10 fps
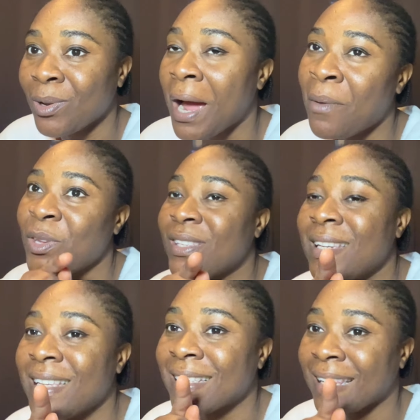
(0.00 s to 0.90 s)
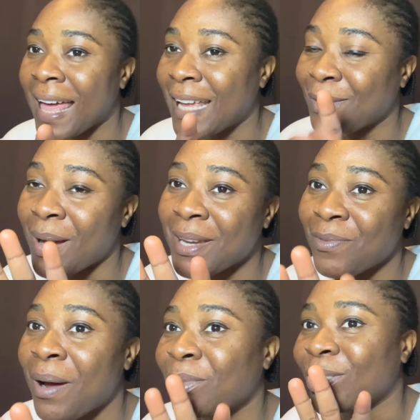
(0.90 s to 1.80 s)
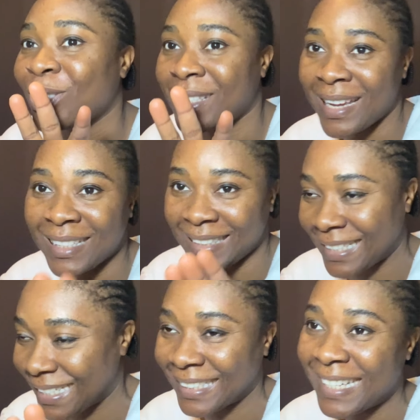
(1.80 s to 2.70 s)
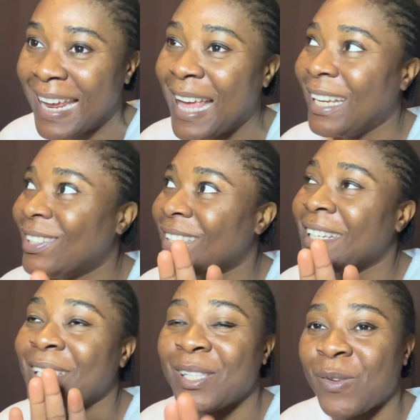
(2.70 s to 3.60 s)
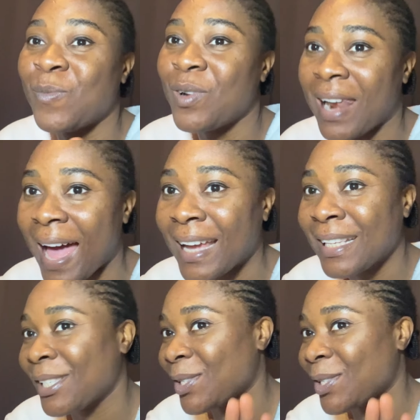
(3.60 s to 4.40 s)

vlog i'm using this light by the way i'm just testing using the Temu lights,